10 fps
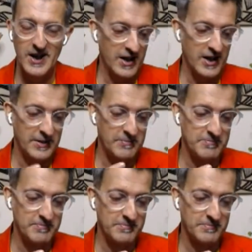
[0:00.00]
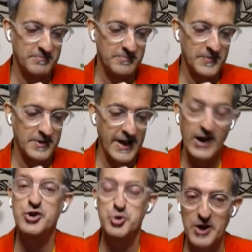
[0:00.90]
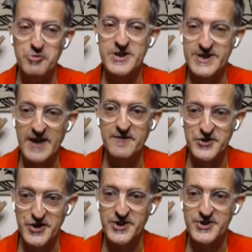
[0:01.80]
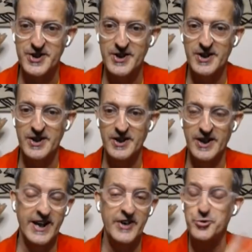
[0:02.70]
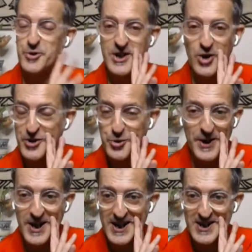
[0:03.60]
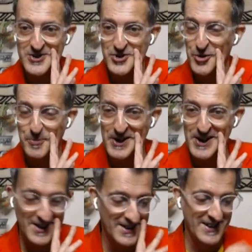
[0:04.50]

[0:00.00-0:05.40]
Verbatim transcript: um, they got 210 for six, and guess who didn't get too many? Jos Buttler.